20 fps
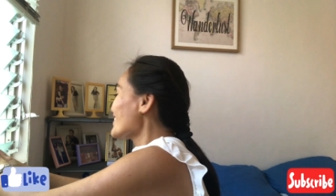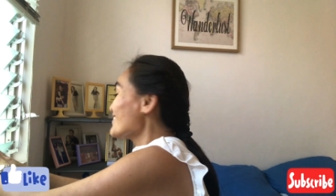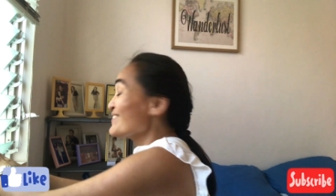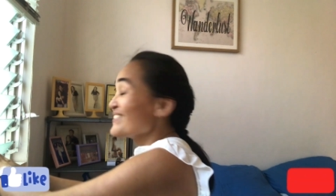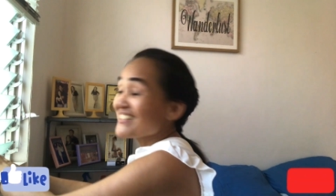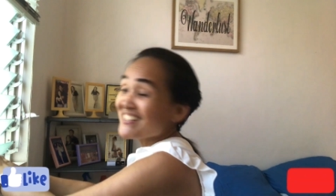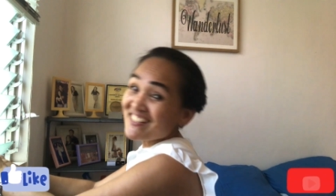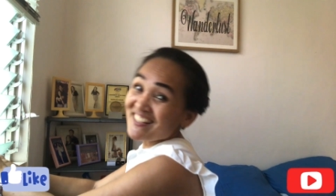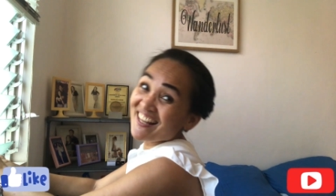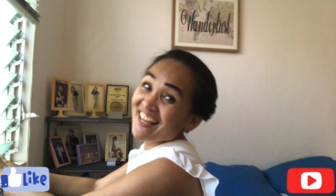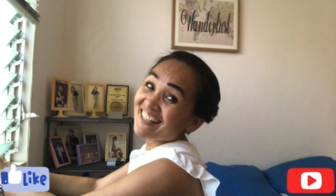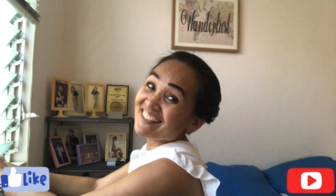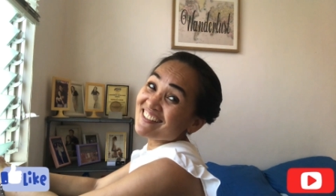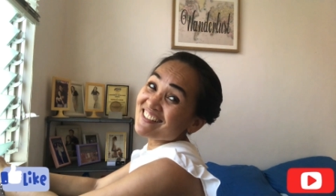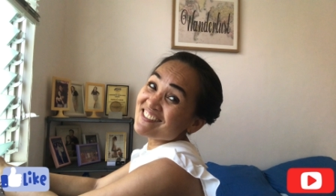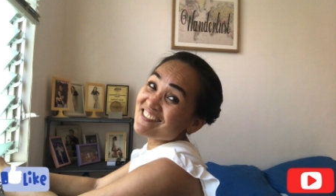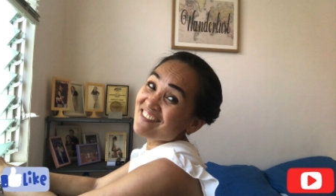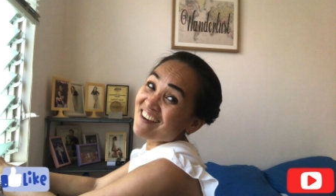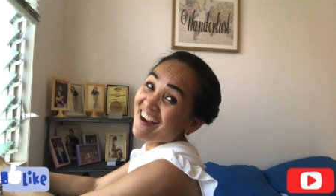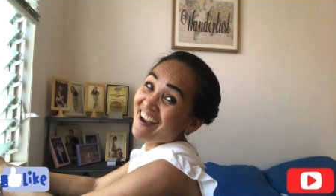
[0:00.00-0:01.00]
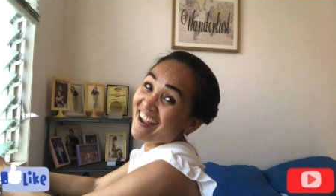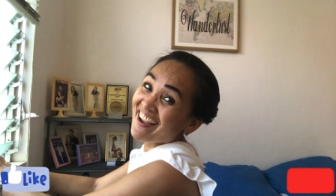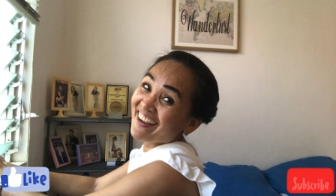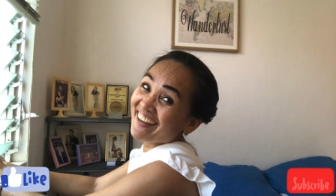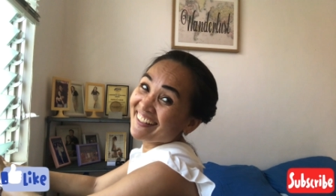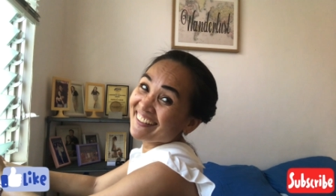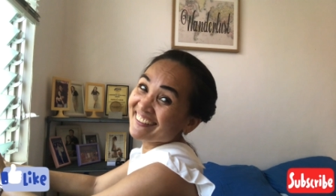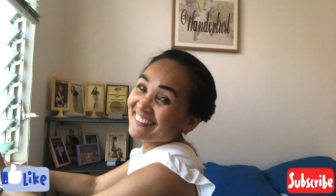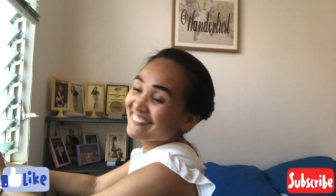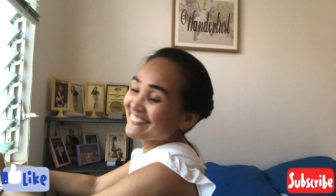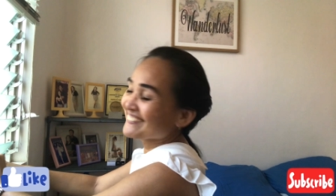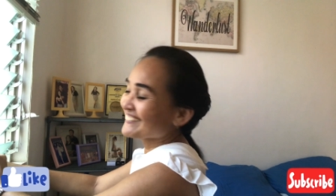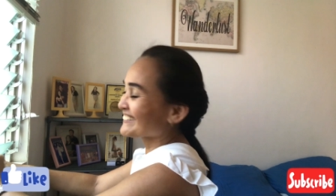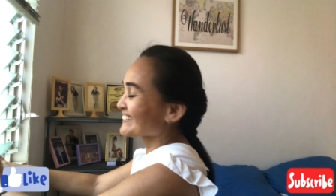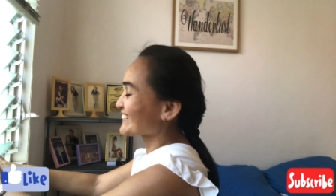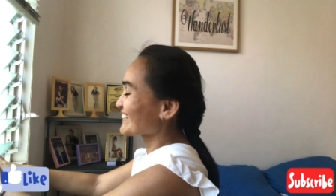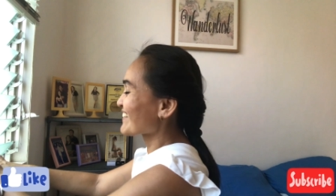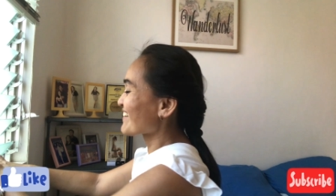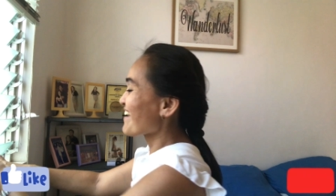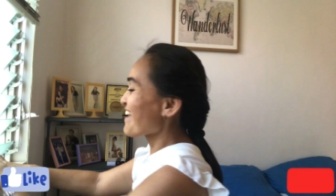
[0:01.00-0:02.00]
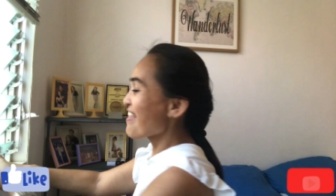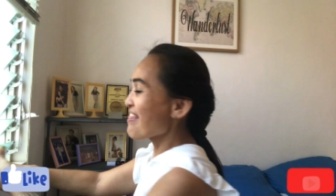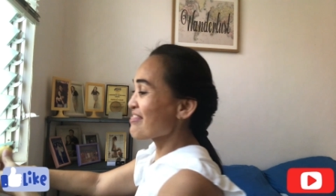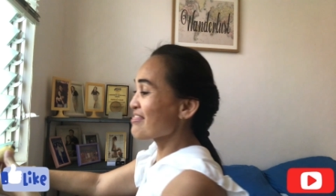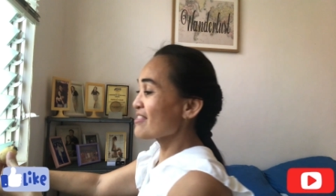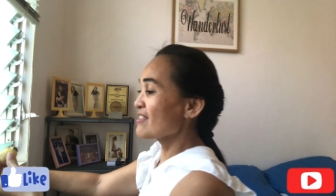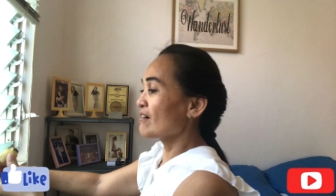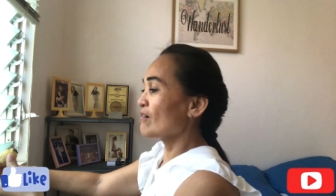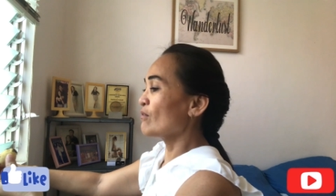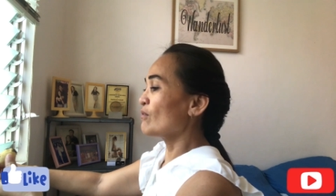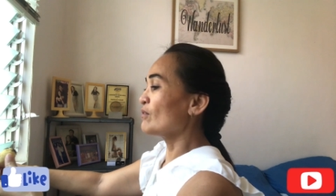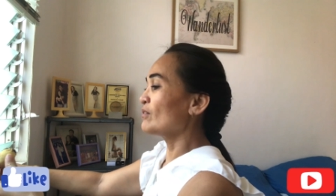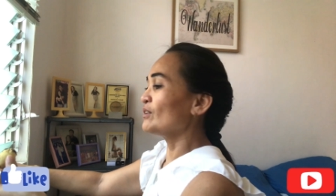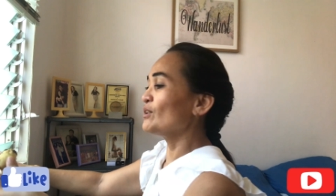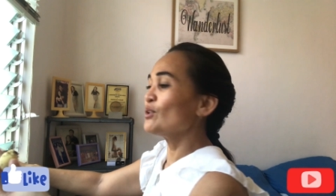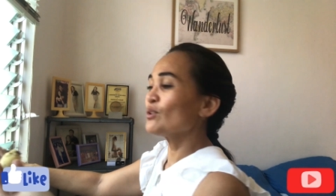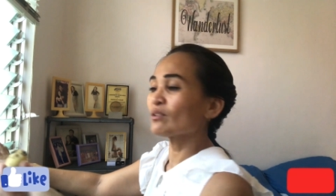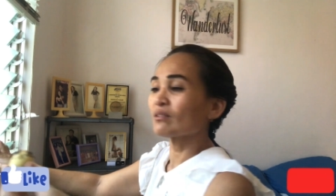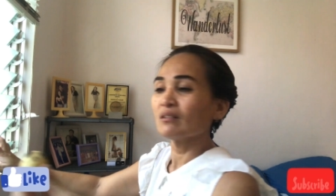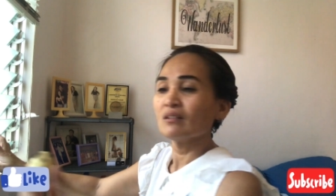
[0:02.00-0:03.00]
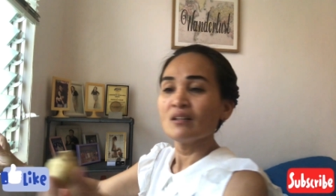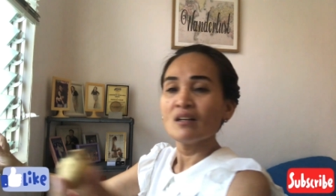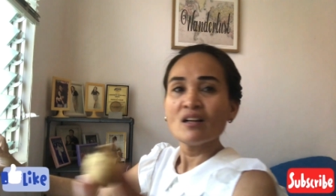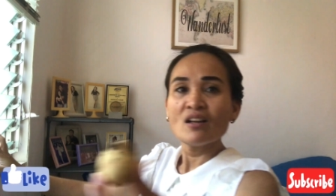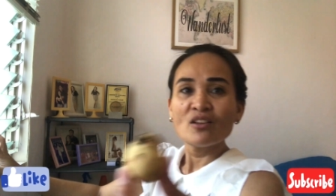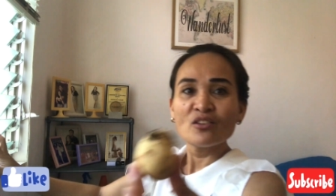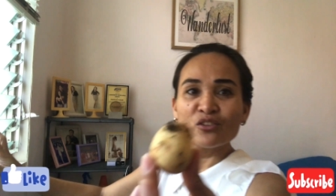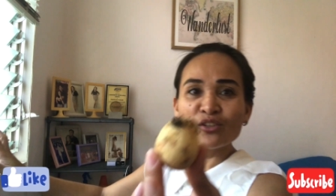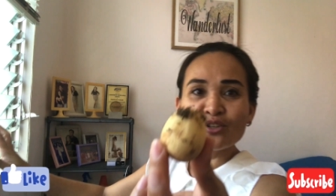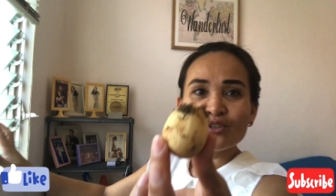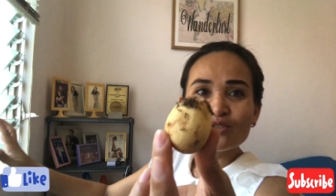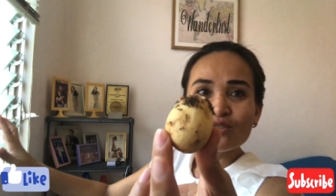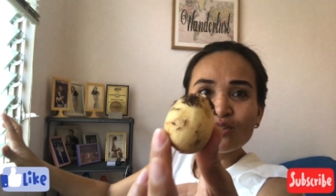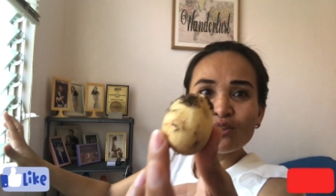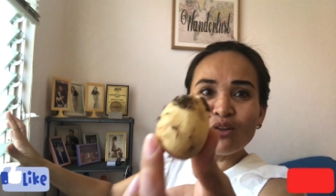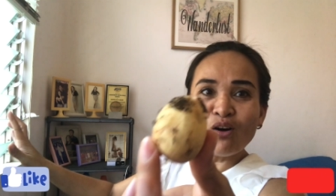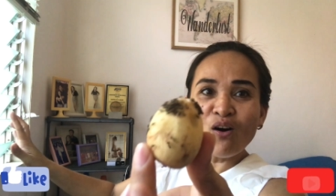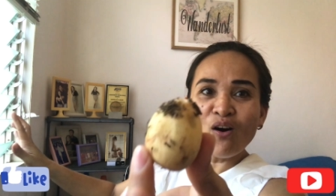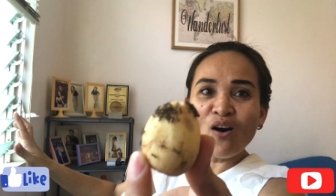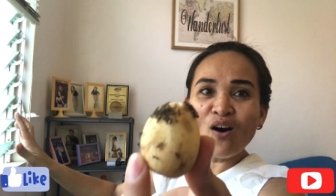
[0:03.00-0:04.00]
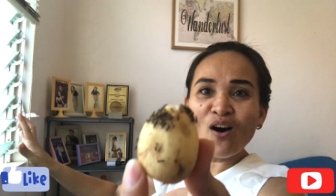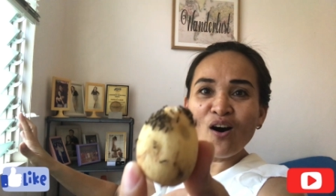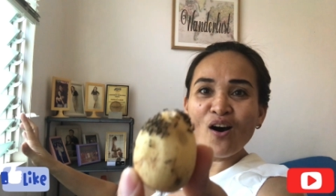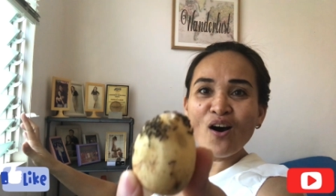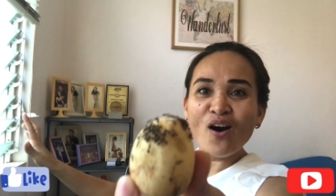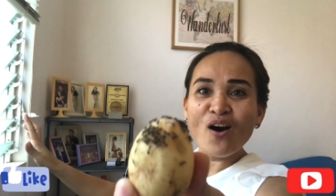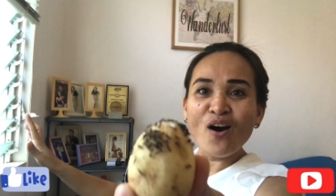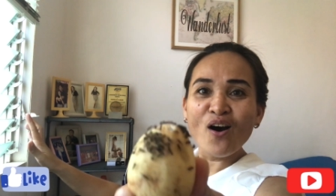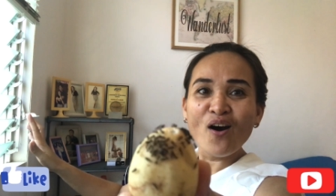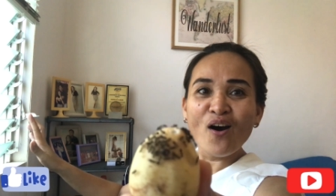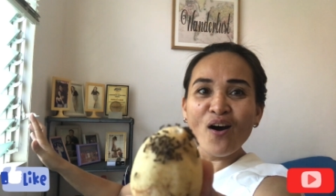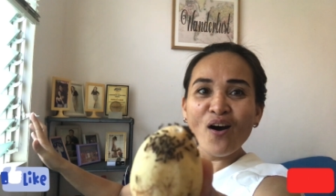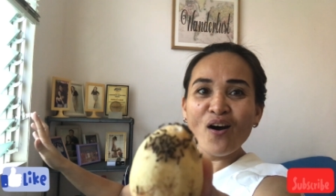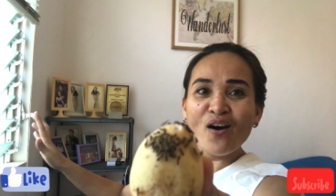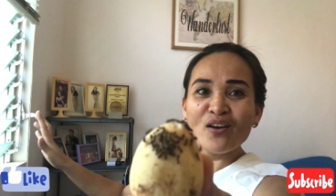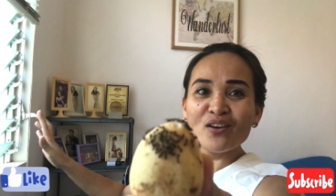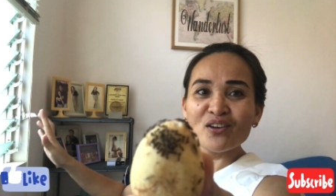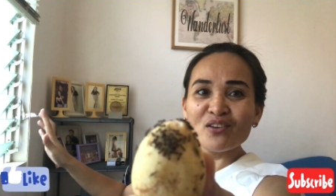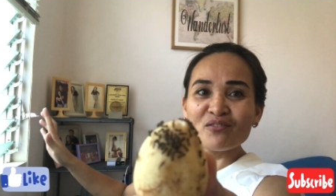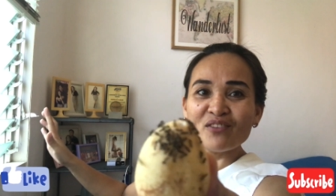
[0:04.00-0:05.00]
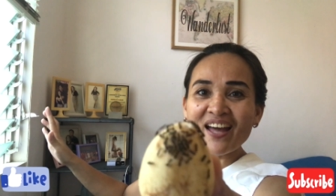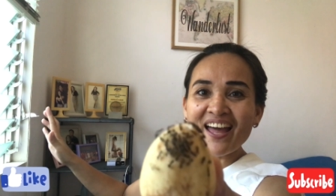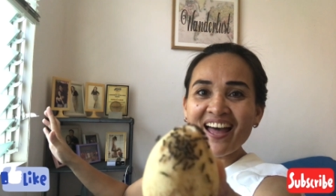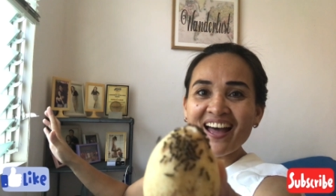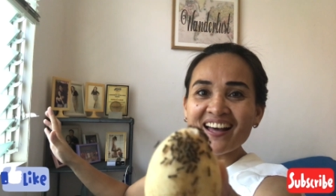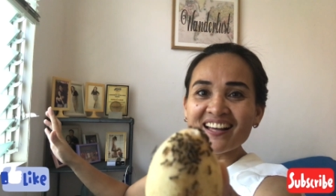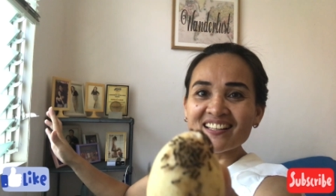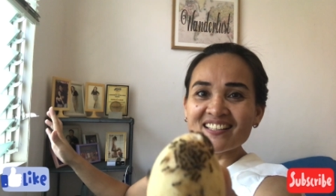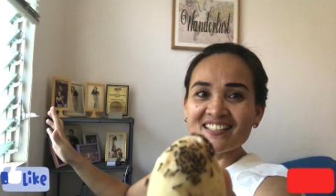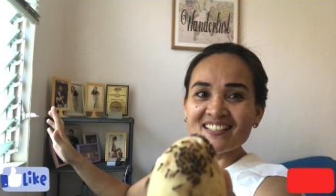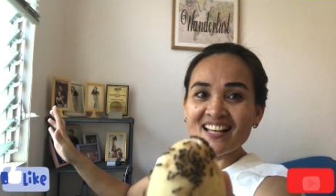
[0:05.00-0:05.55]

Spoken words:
Would you like to try? Look, there's a lot of ants.